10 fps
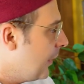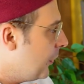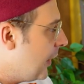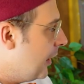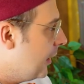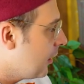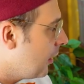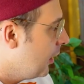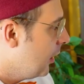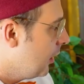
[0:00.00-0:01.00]
Then
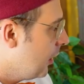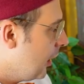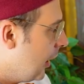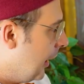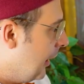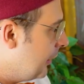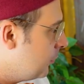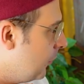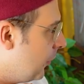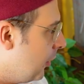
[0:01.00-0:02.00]
let's
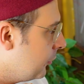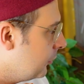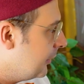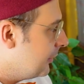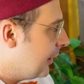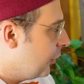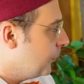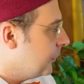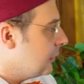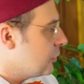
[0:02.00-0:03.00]
move on to the second
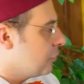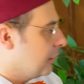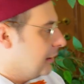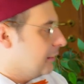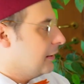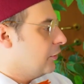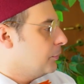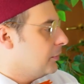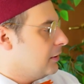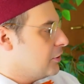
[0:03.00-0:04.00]
position. In the second
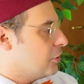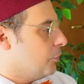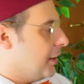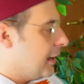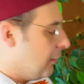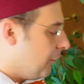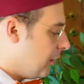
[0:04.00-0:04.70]
position we have